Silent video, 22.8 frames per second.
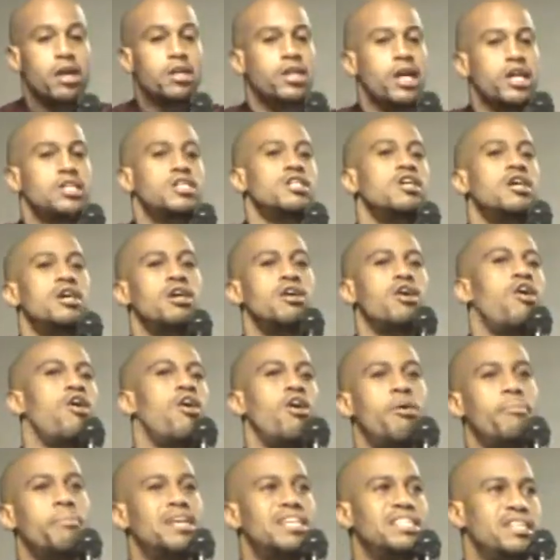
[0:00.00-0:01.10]
Tayshawn
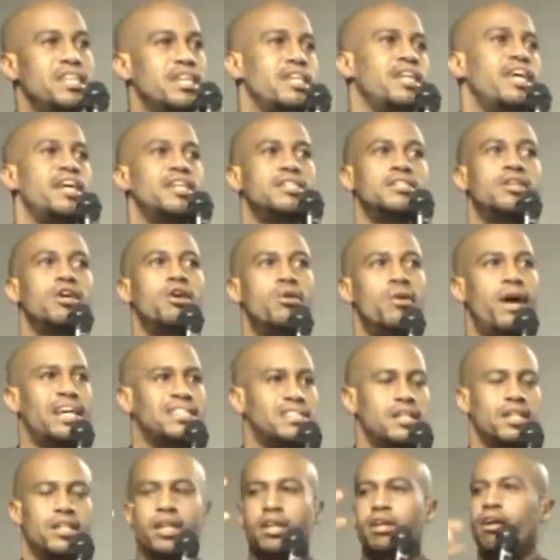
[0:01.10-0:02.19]
called me 10 days ago. I
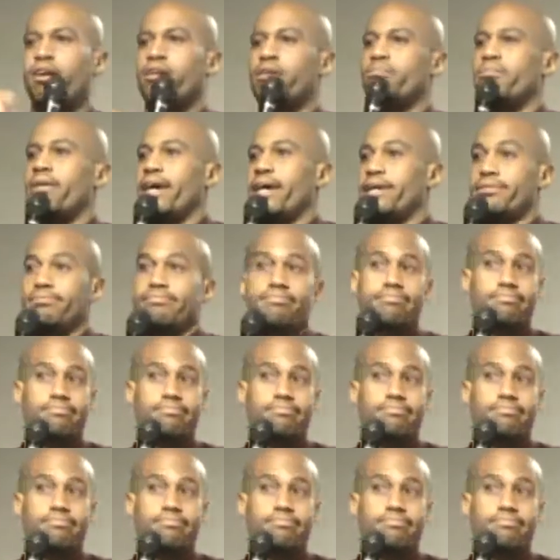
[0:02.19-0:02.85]
still ain't called him back.